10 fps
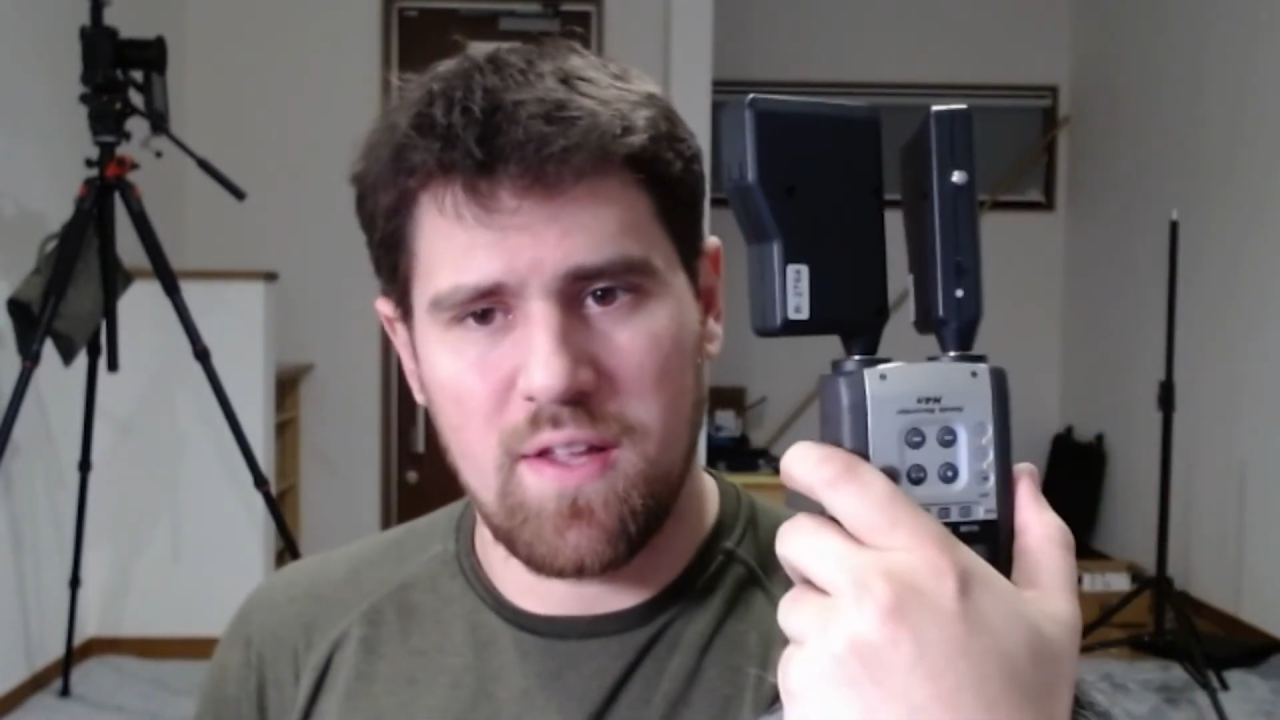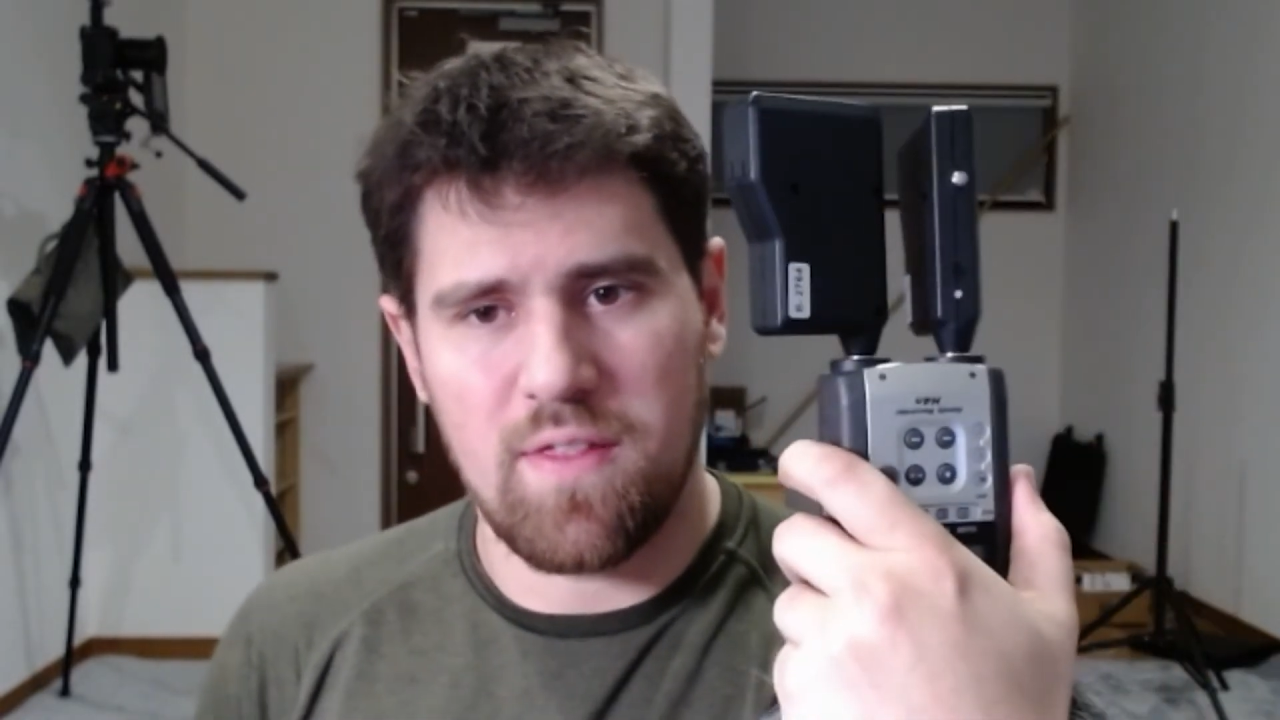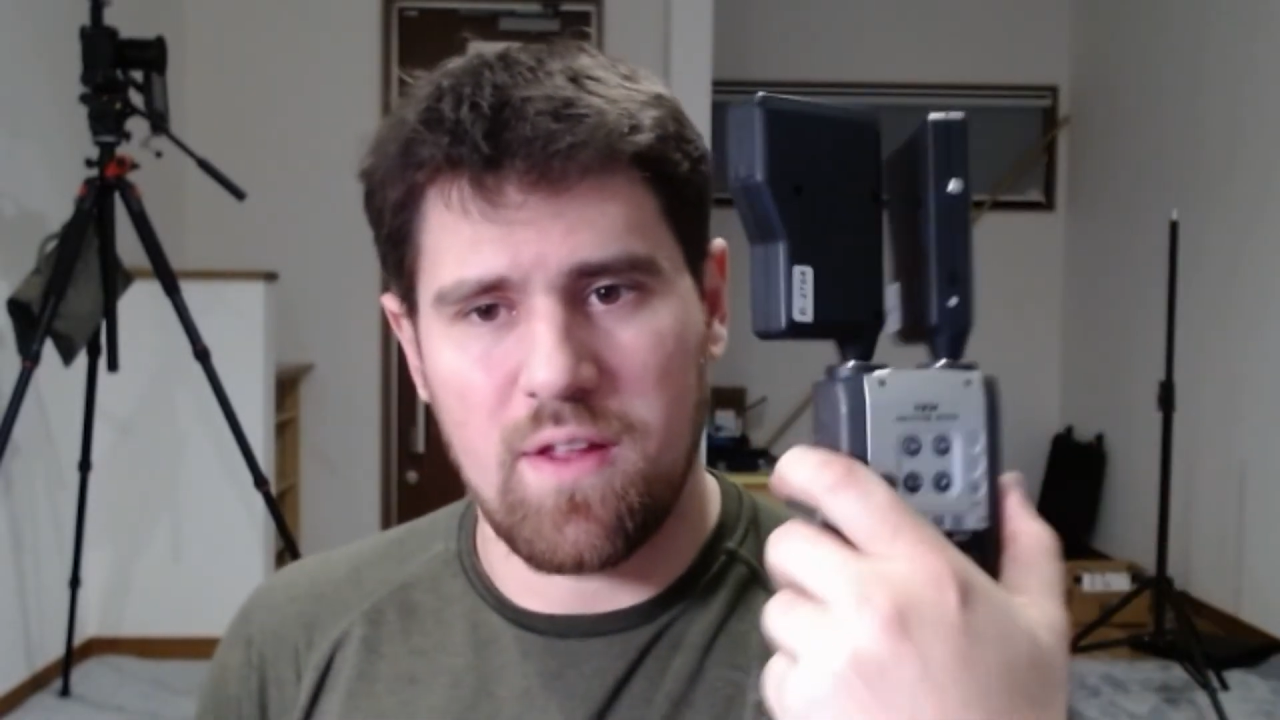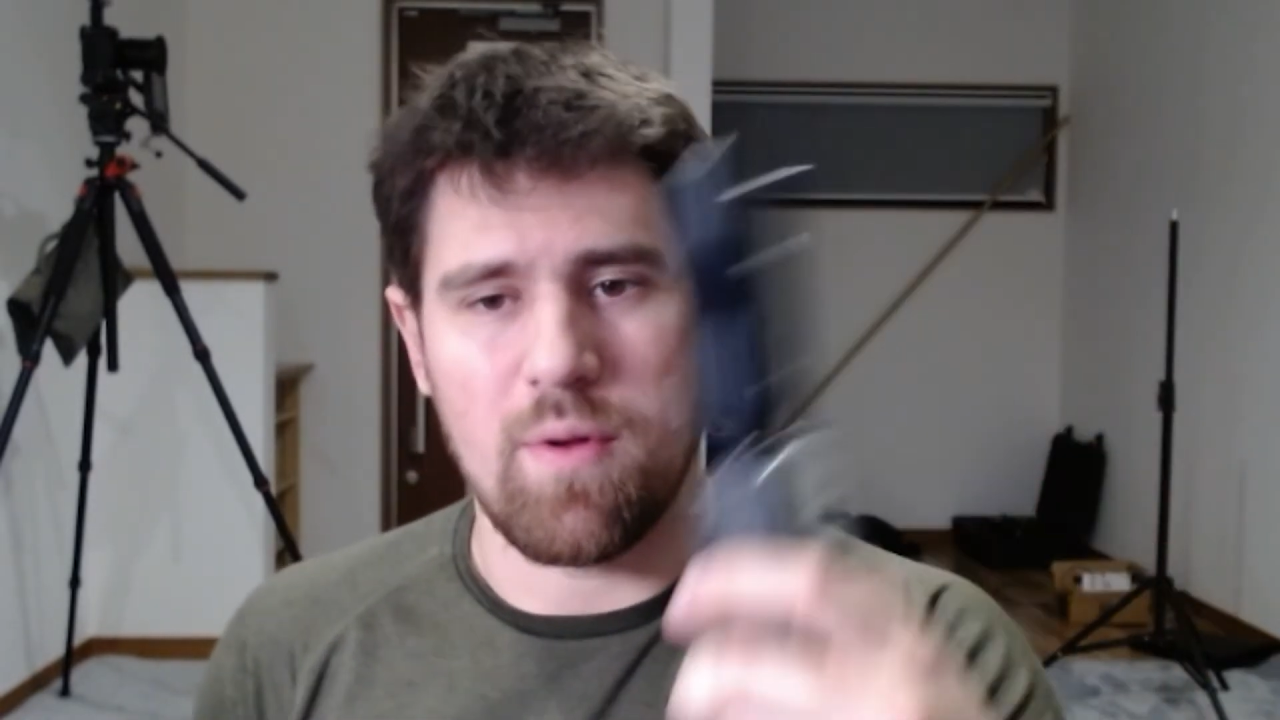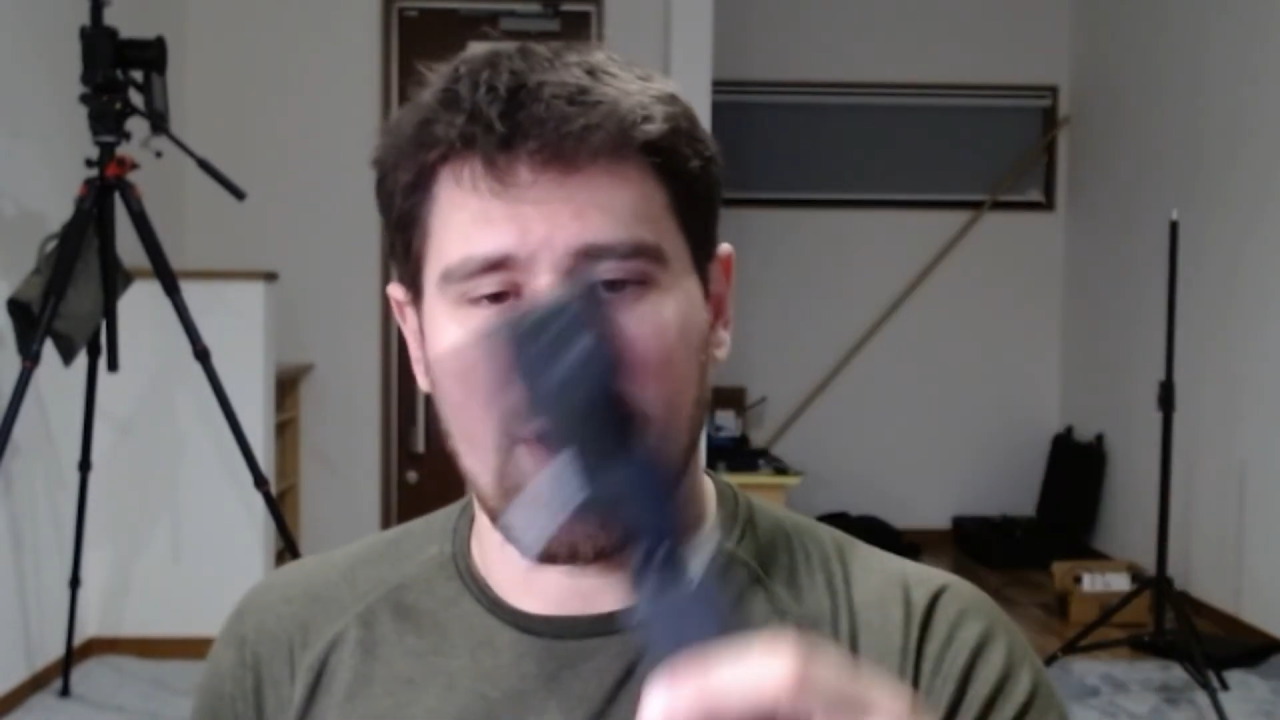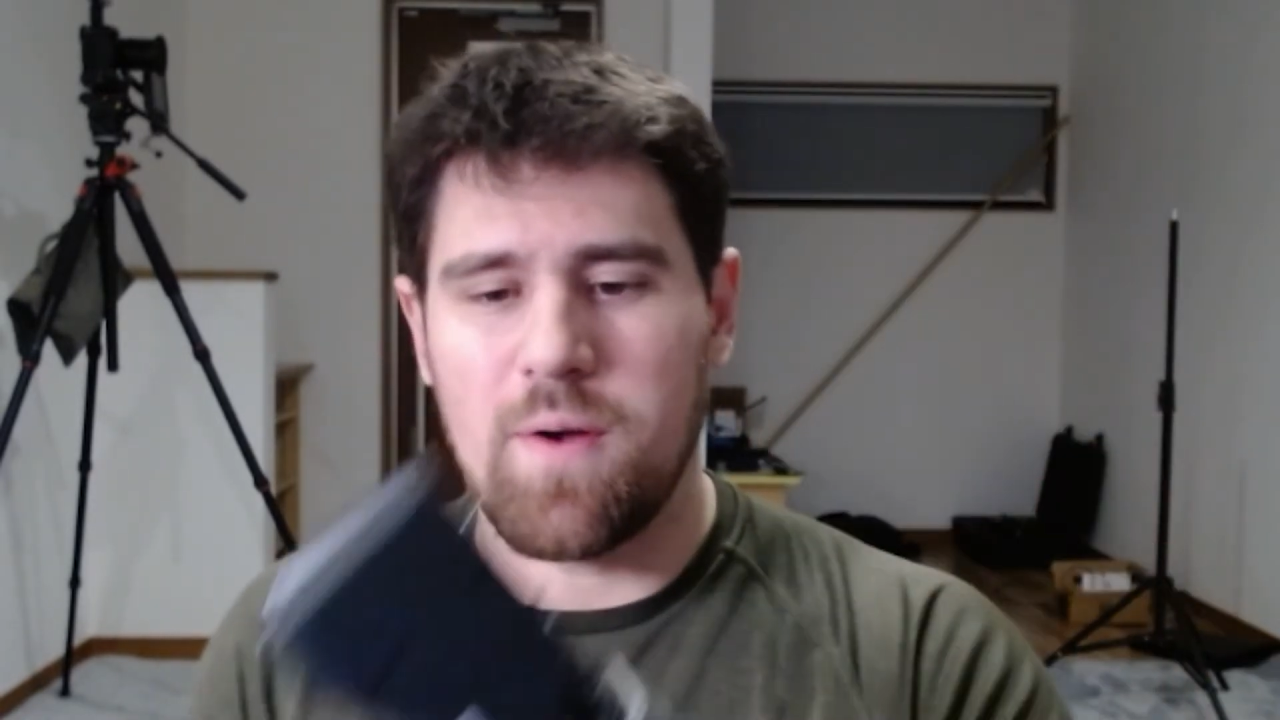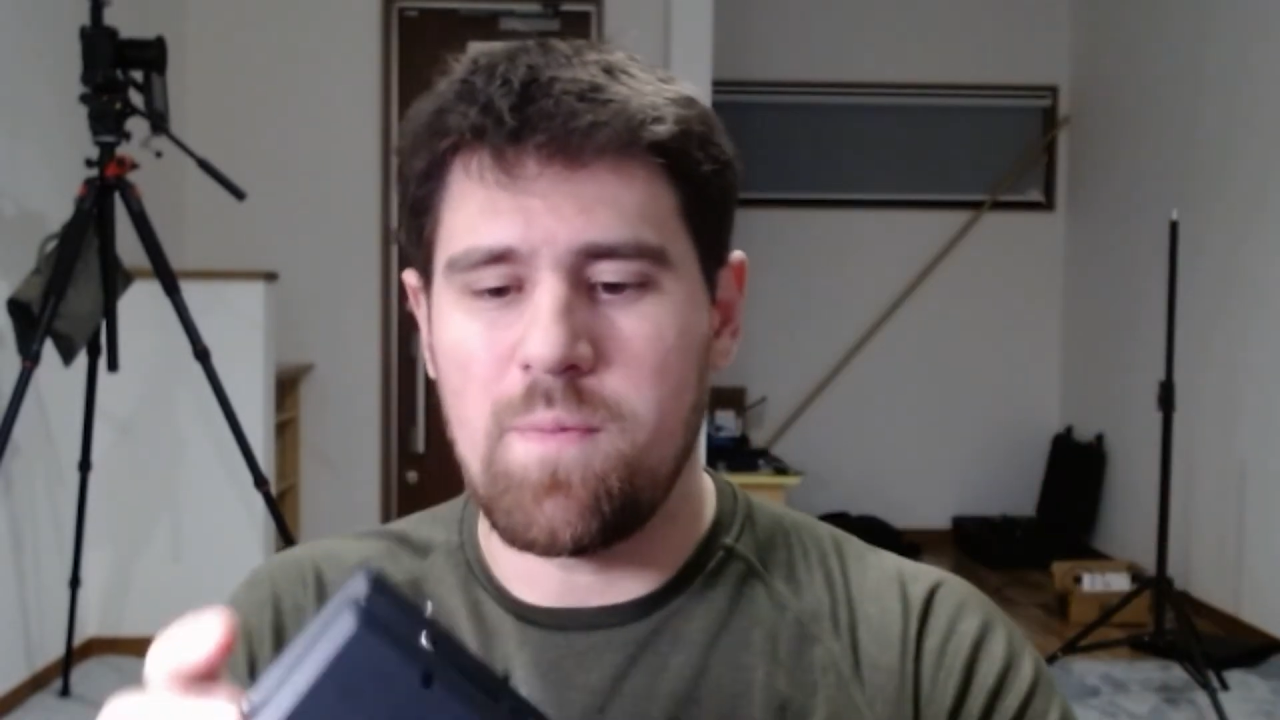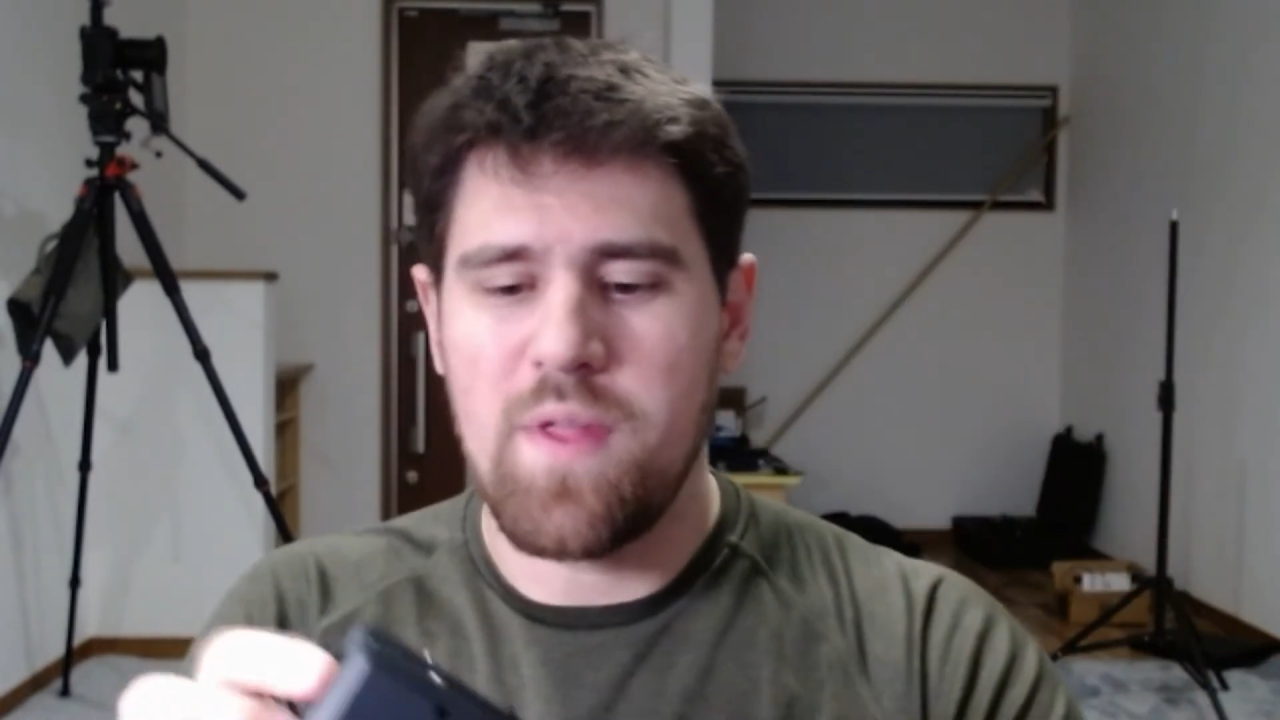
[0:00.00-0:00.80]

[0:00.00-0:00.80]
There we go.